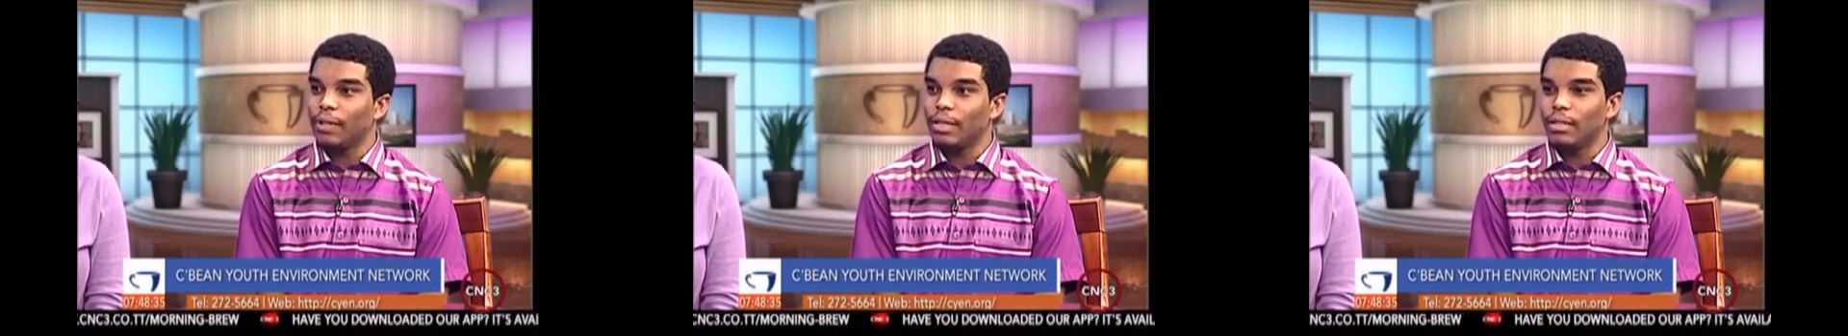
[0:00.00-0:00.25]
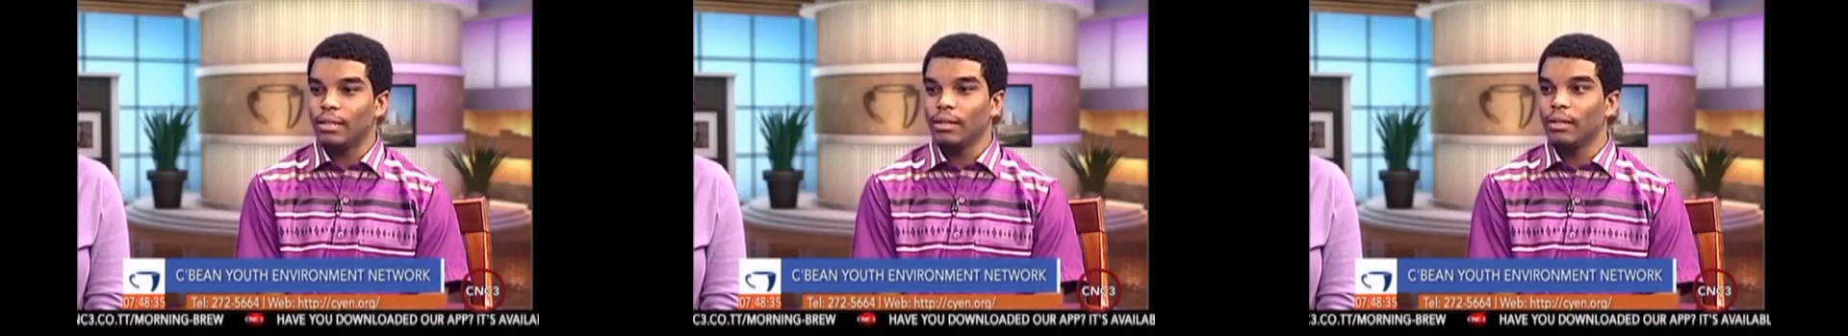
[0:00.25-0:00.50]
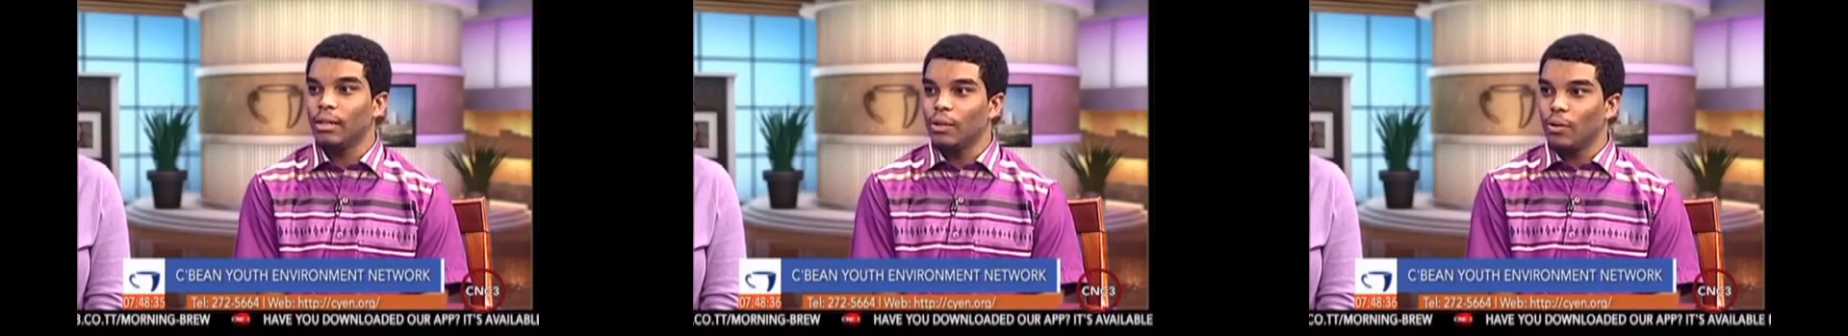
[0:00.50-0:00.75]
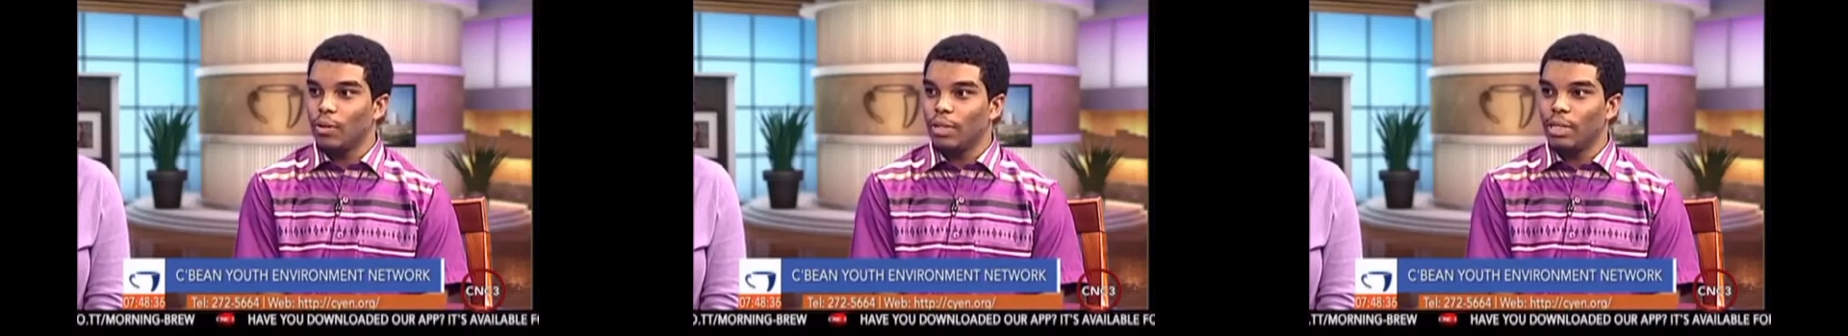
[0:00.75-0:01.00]
for us
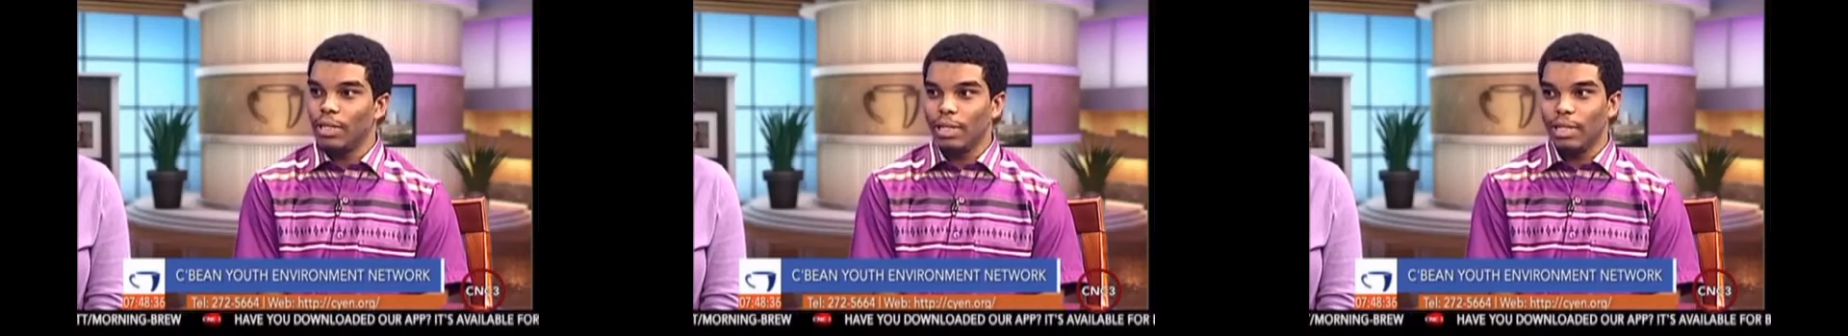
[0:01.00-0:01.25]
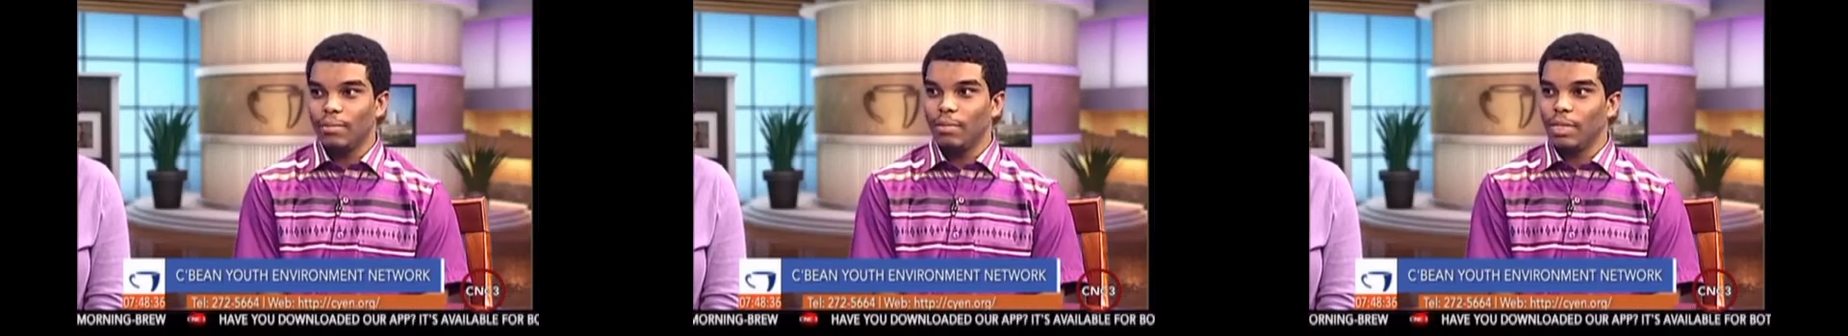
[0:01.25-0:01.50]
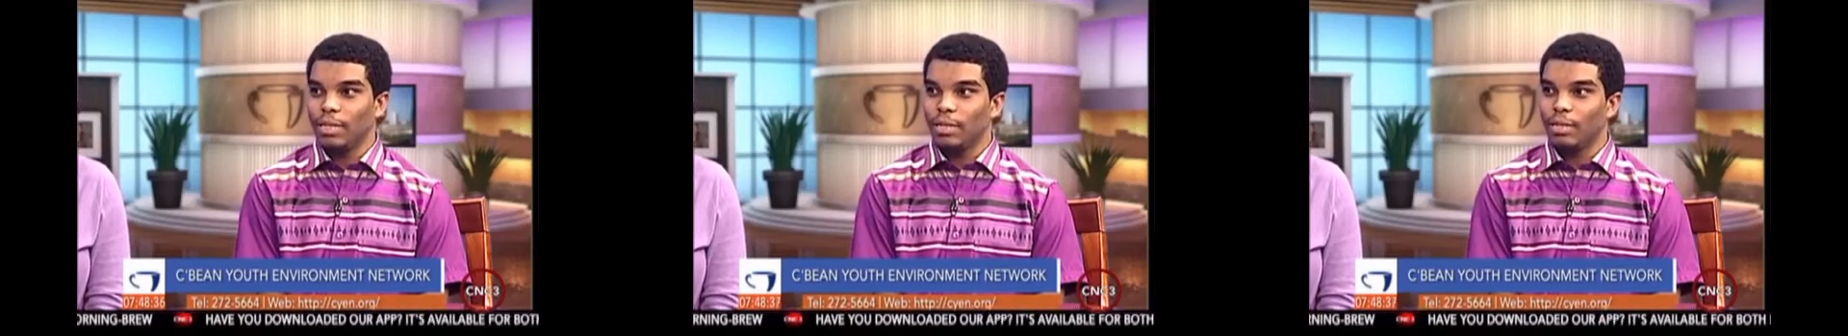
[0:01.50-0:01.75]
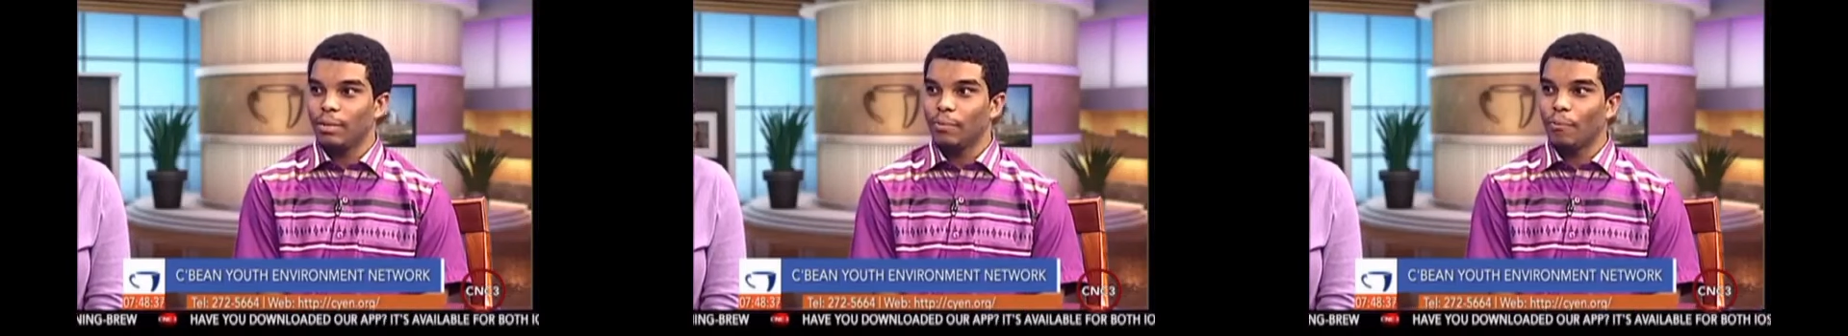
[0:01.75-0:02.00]
on a daily
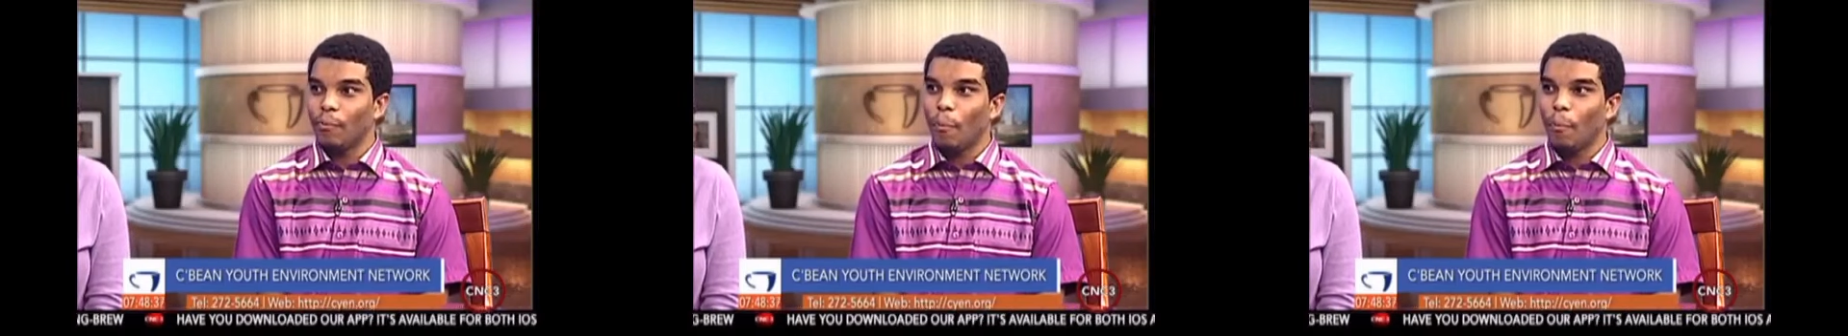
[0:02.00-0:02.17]
basis.